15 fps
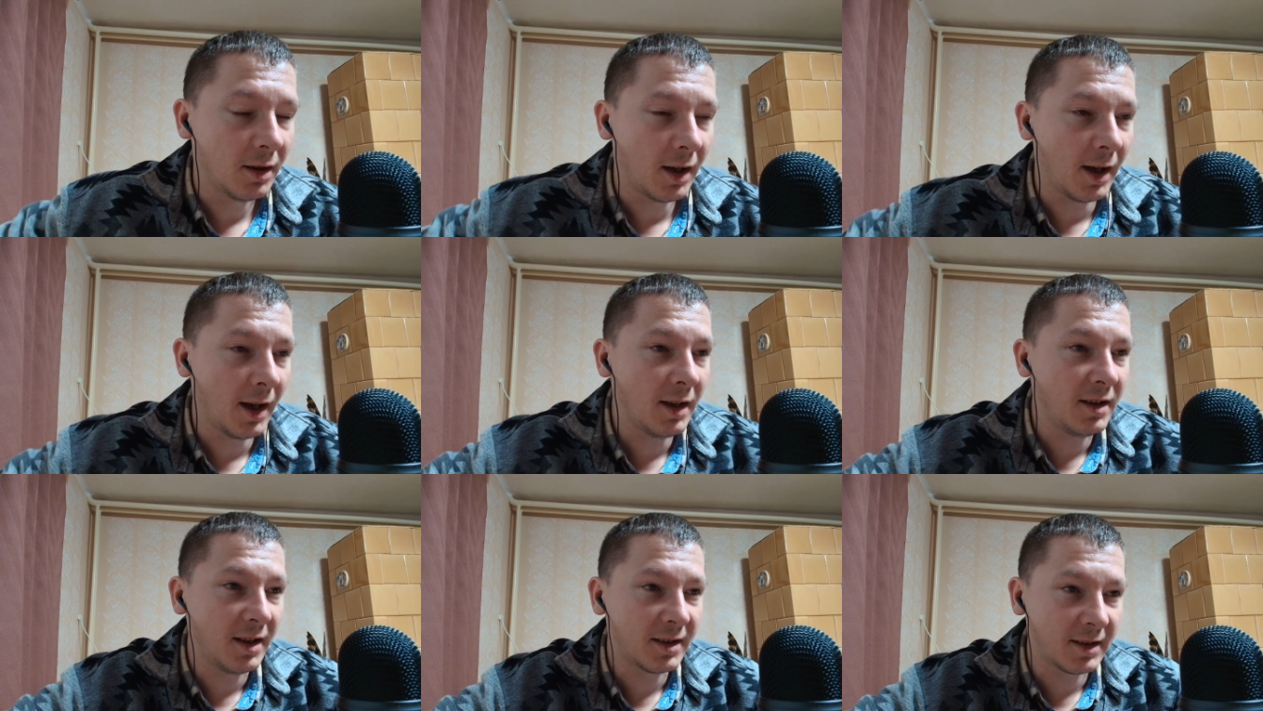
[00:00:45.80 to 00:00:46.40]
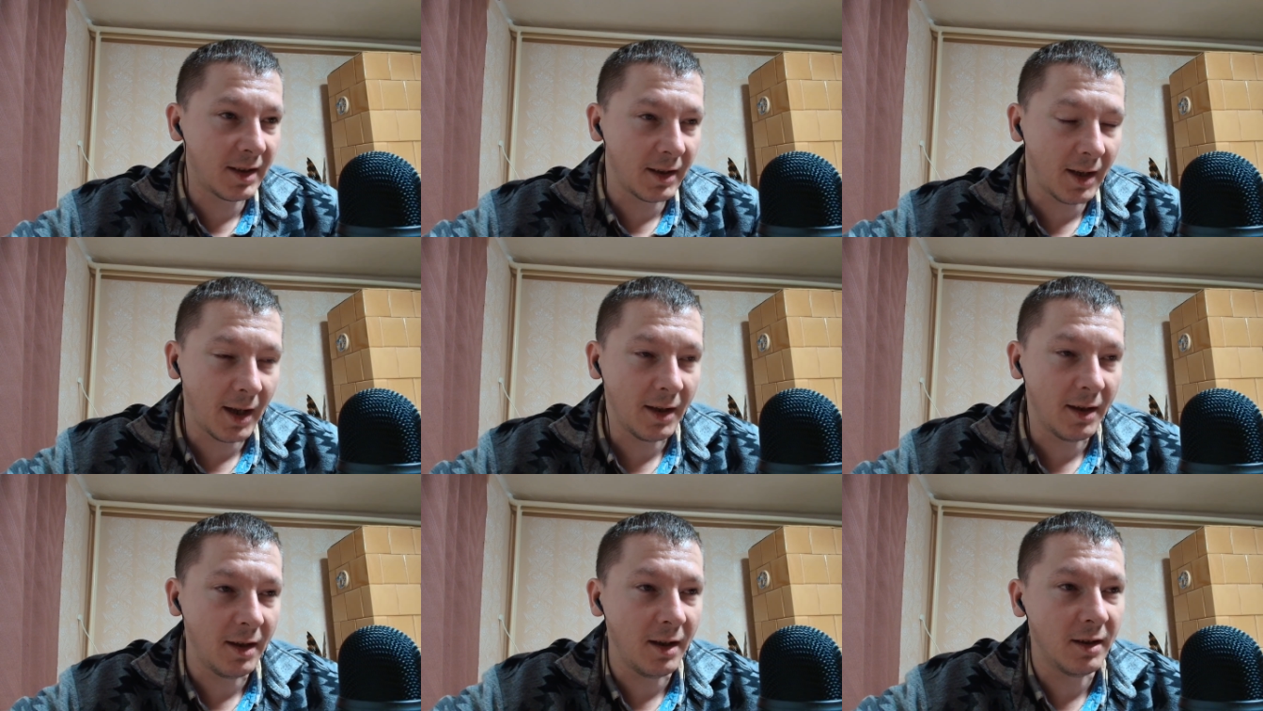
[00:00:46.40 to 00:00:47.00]
I
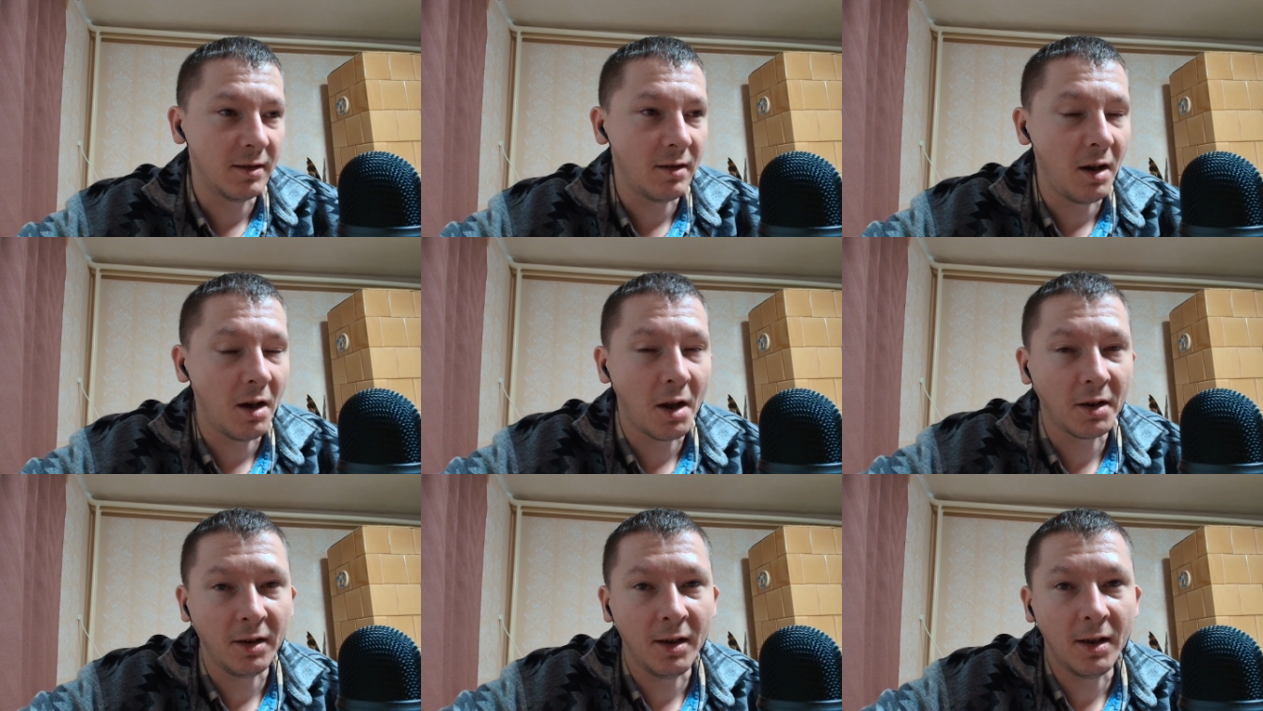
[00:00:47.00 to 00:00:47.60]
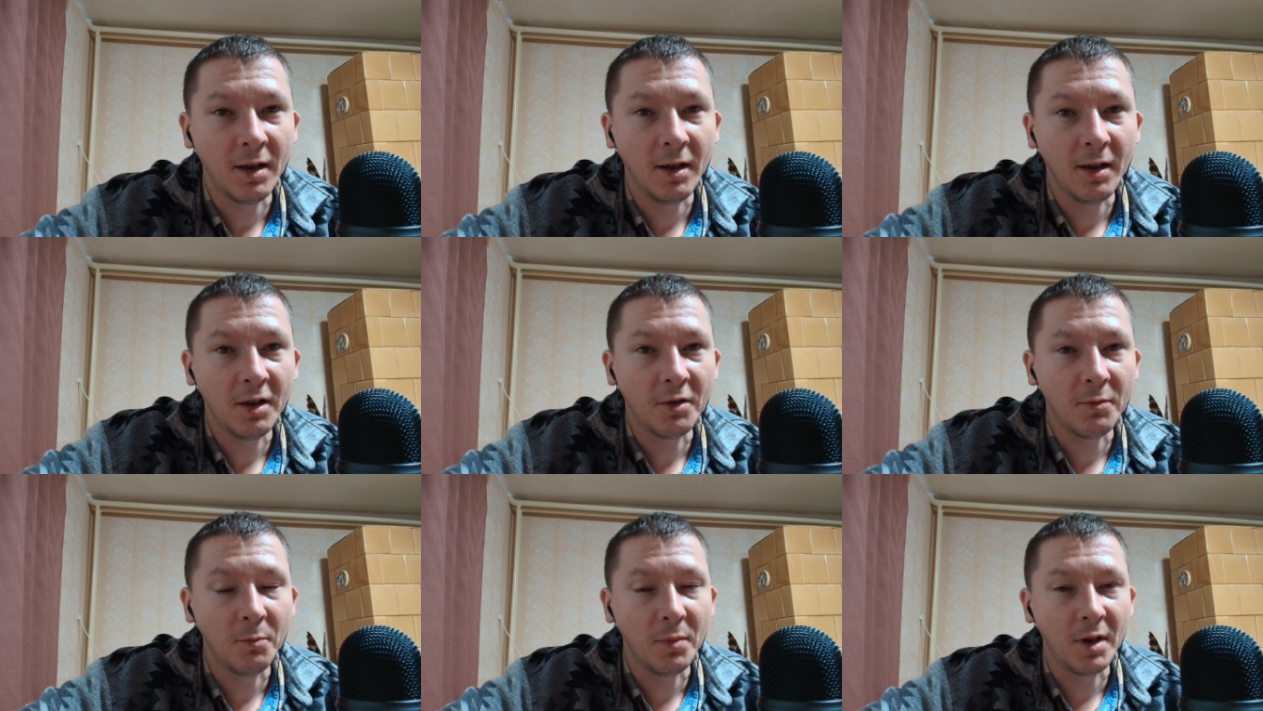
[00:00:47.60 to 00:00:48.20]
decided to learn
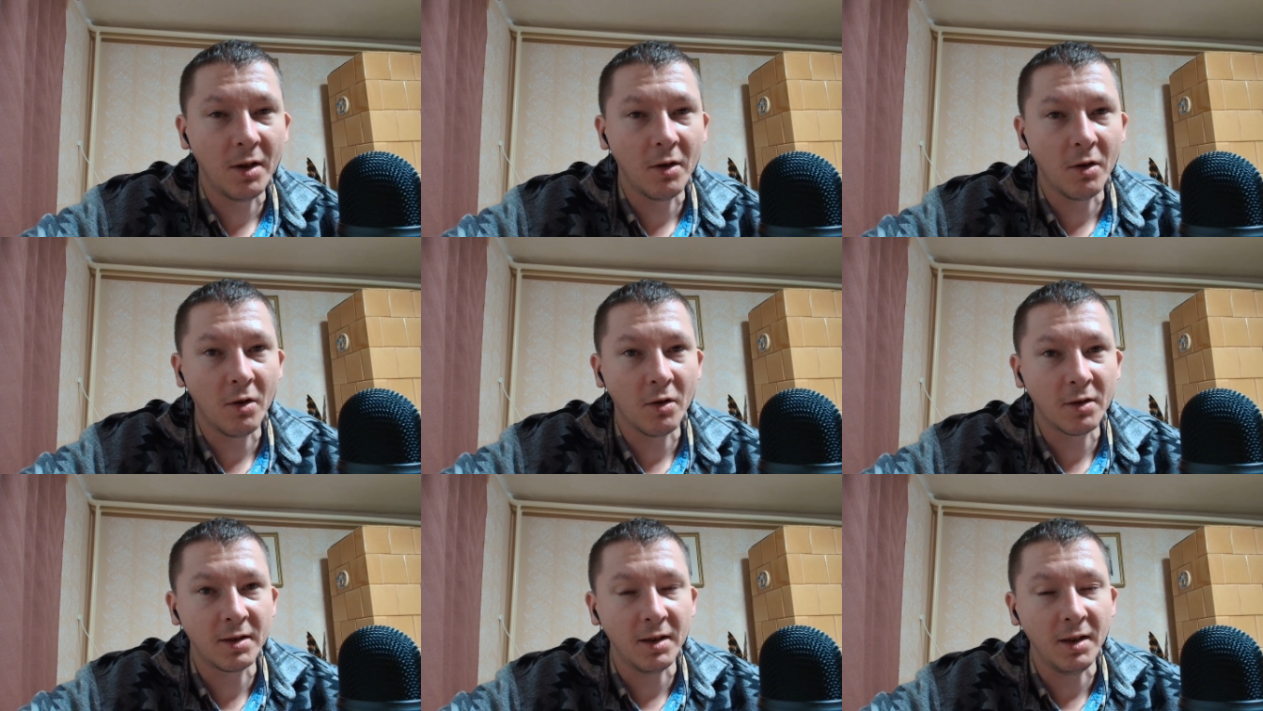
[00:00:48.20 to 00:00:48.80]
English because